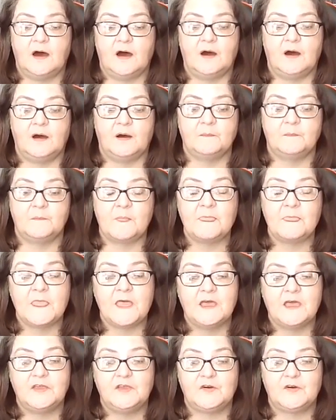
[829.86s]

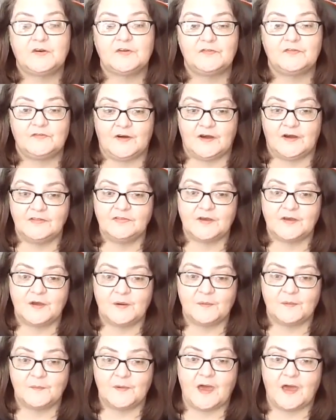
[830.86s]
you can find
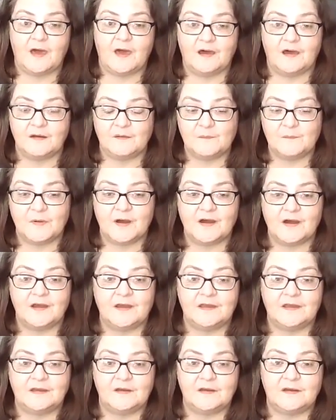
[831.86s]
them at
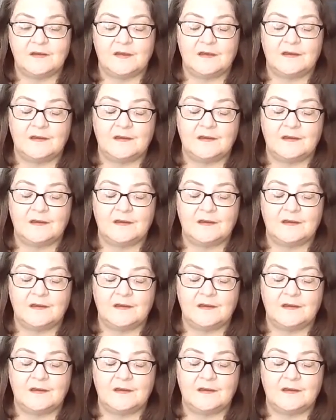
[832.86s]
my